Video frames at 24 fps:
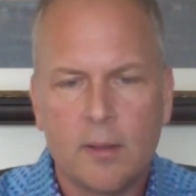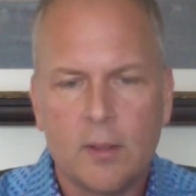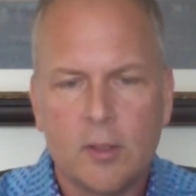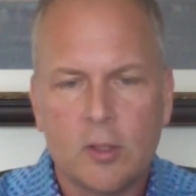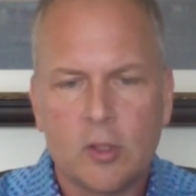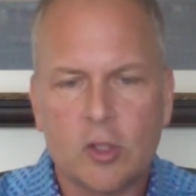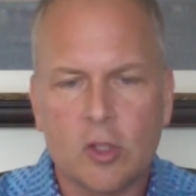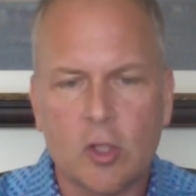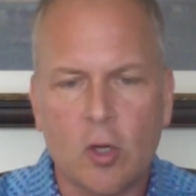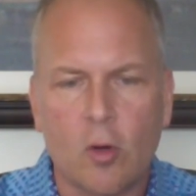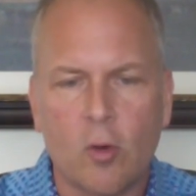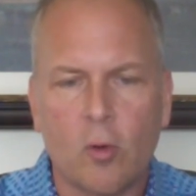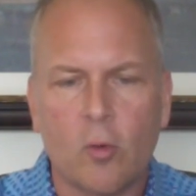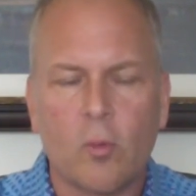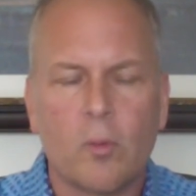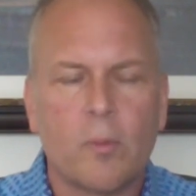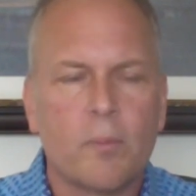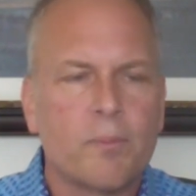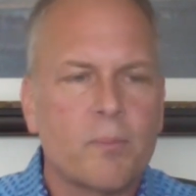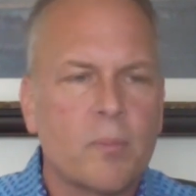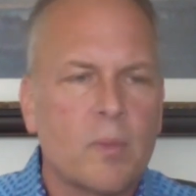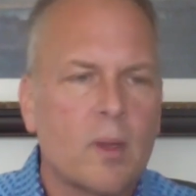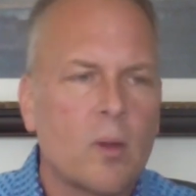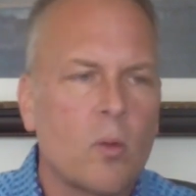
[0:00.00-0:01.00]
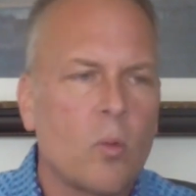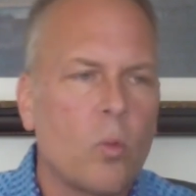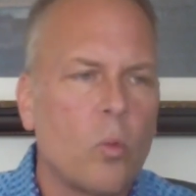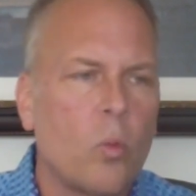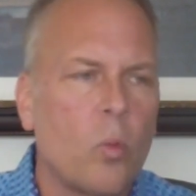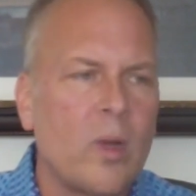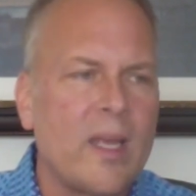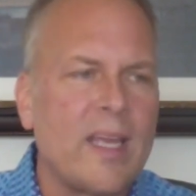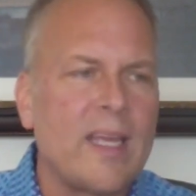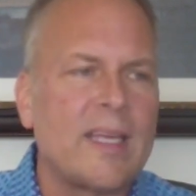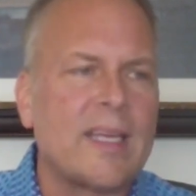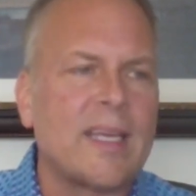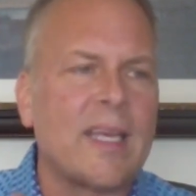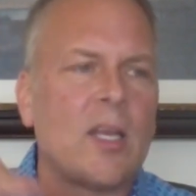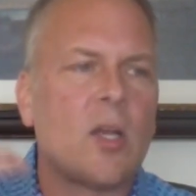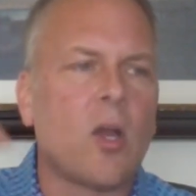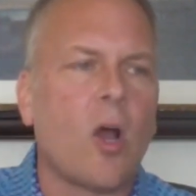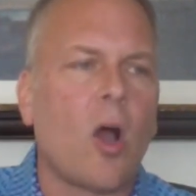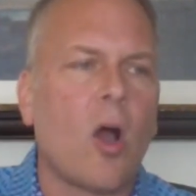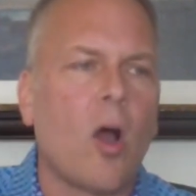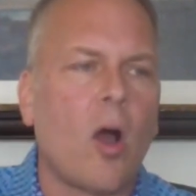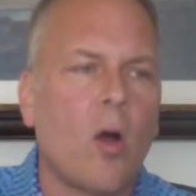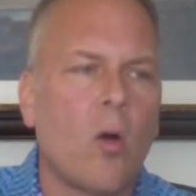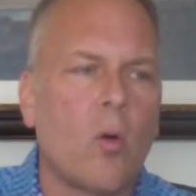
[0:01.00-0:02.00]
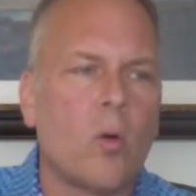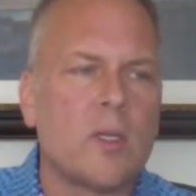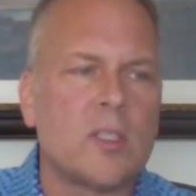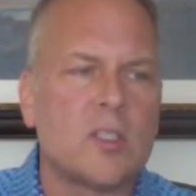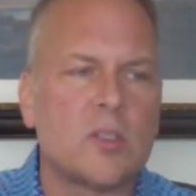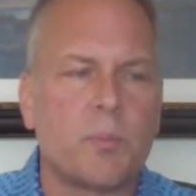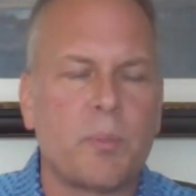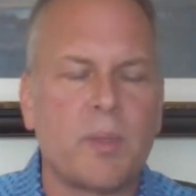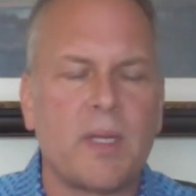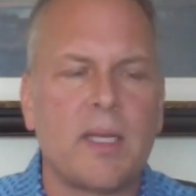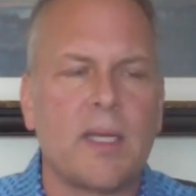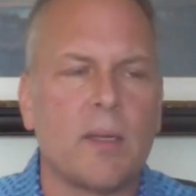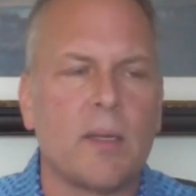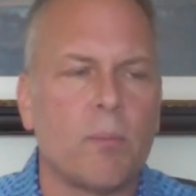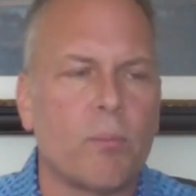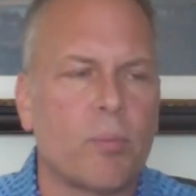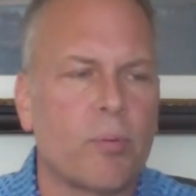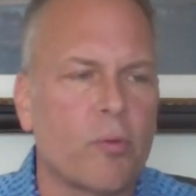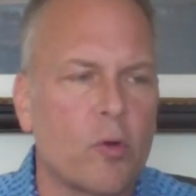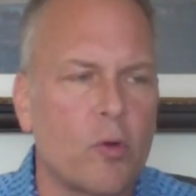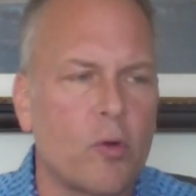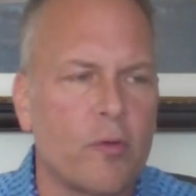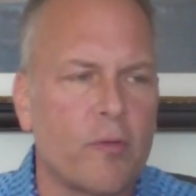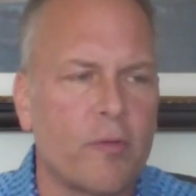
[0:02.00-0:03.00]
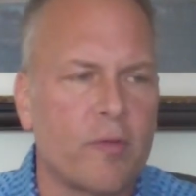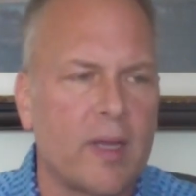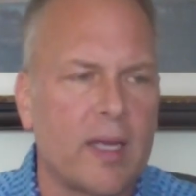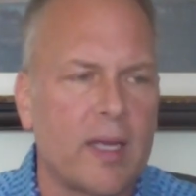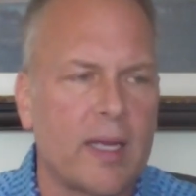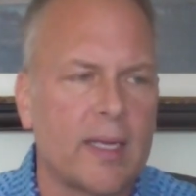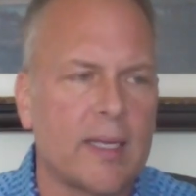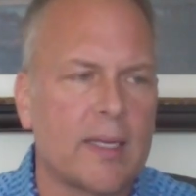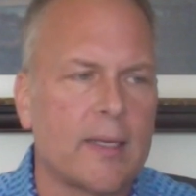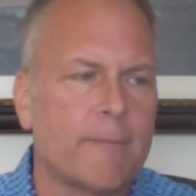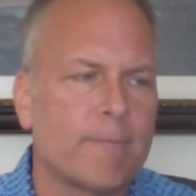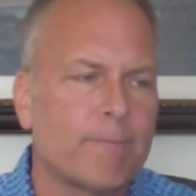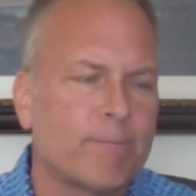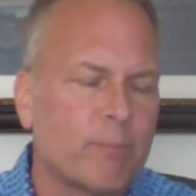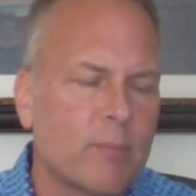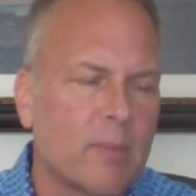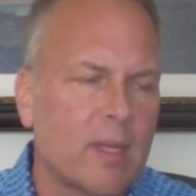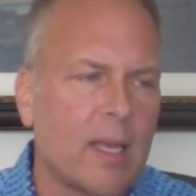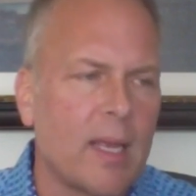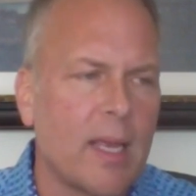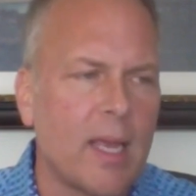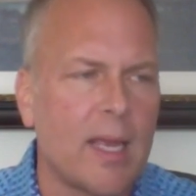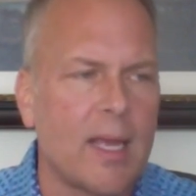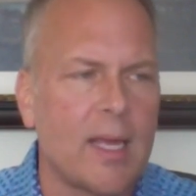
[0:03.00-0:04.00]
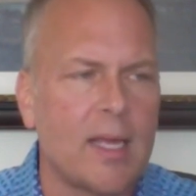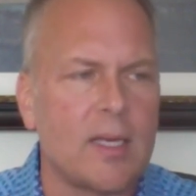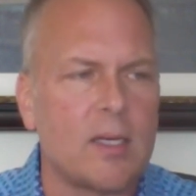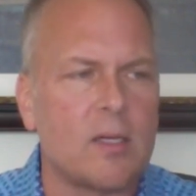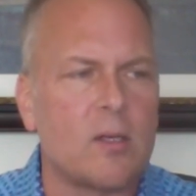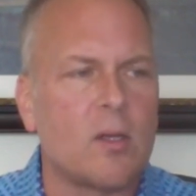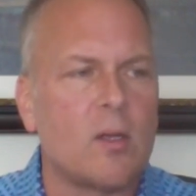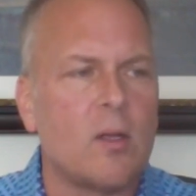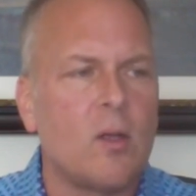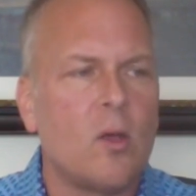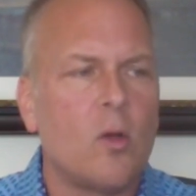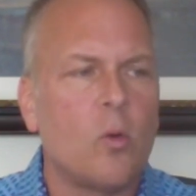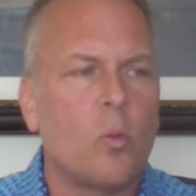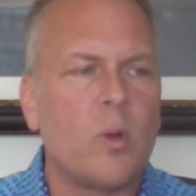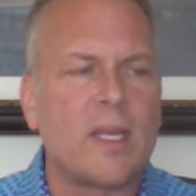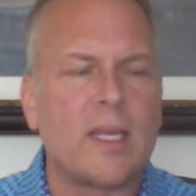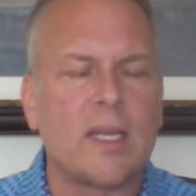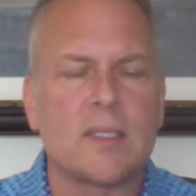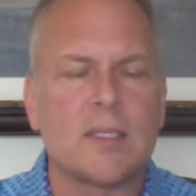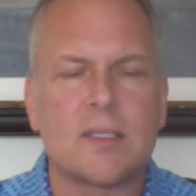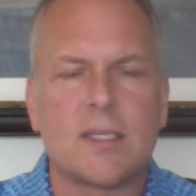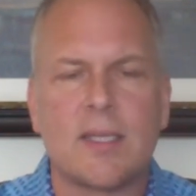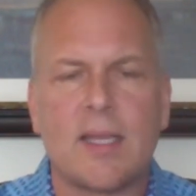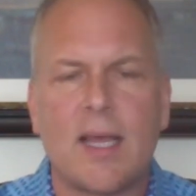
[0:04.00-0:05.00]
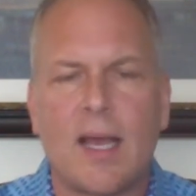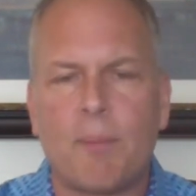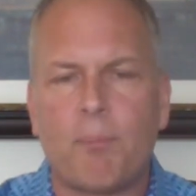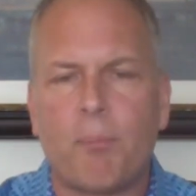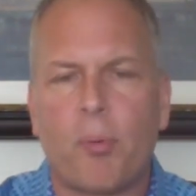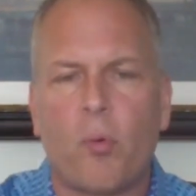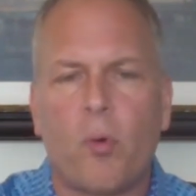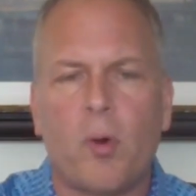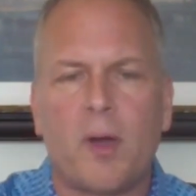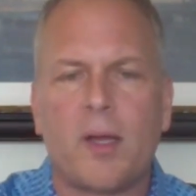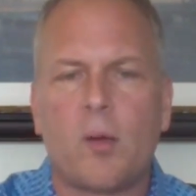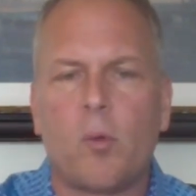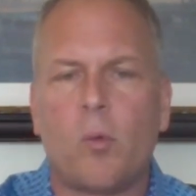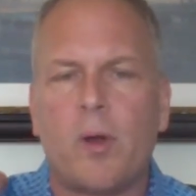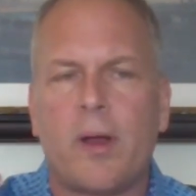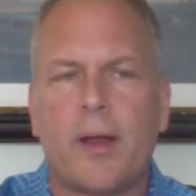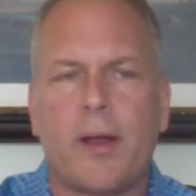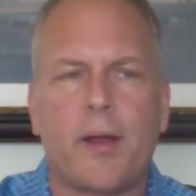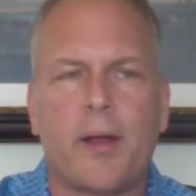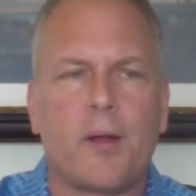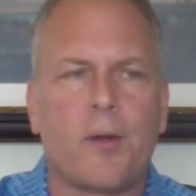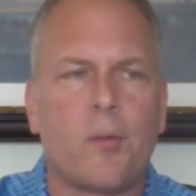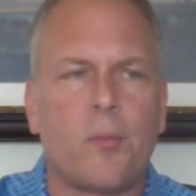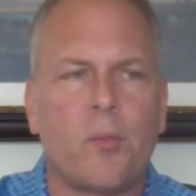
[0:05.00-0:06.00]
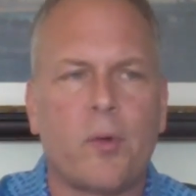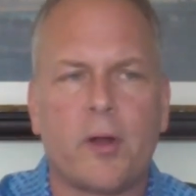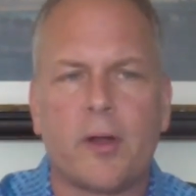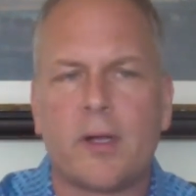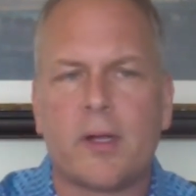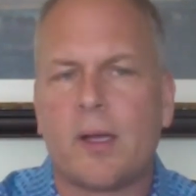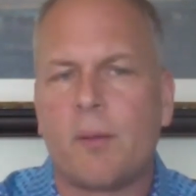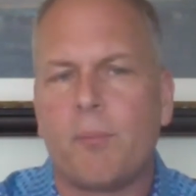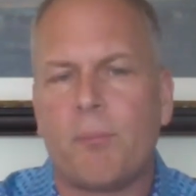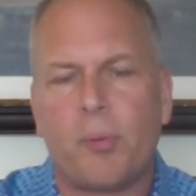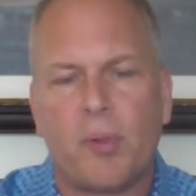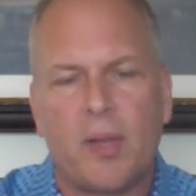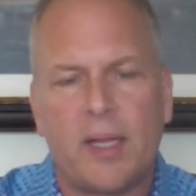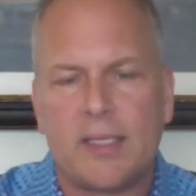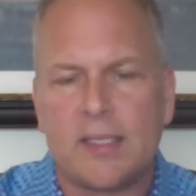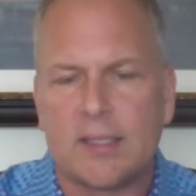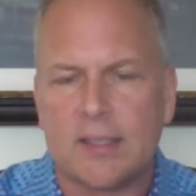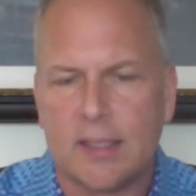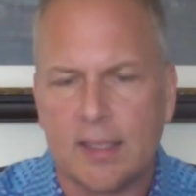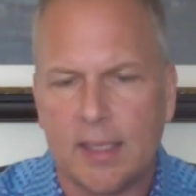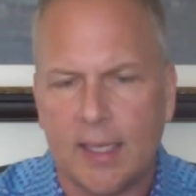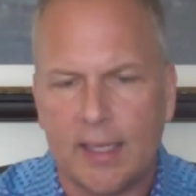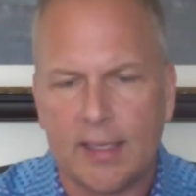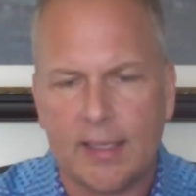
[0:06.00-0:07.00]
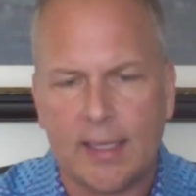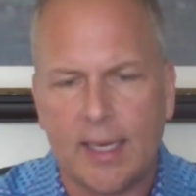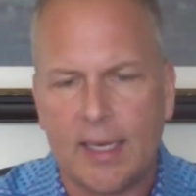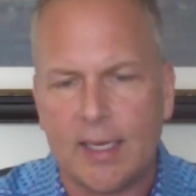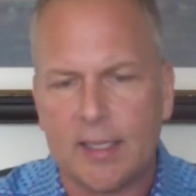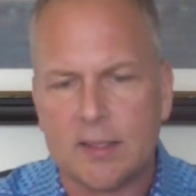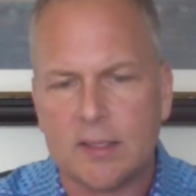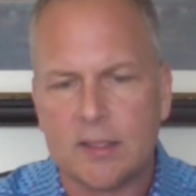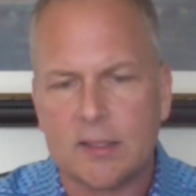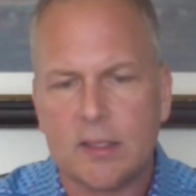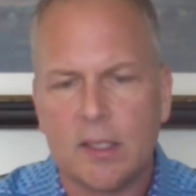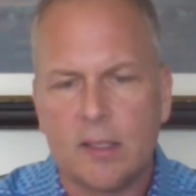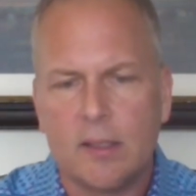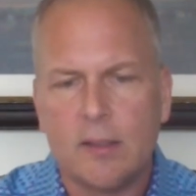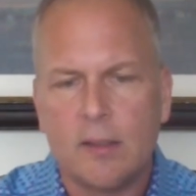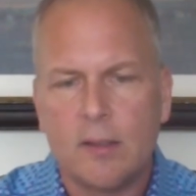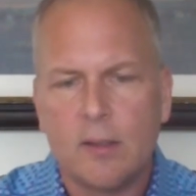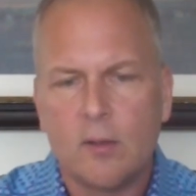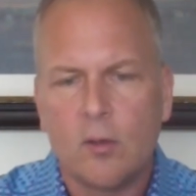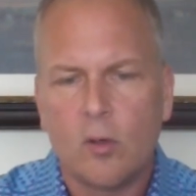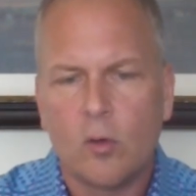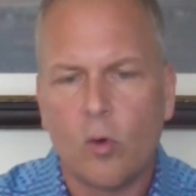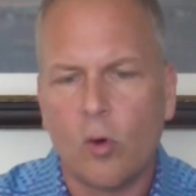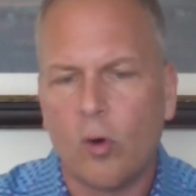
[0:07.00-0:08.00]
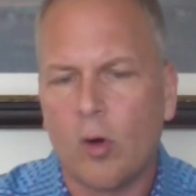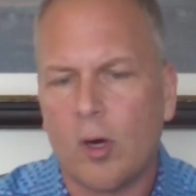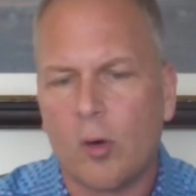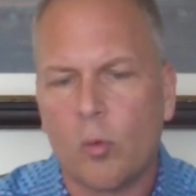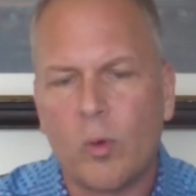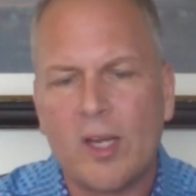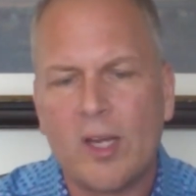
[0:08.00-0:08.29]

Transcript: So we can always be improving. And we get to that point where we're complacent, I guess, or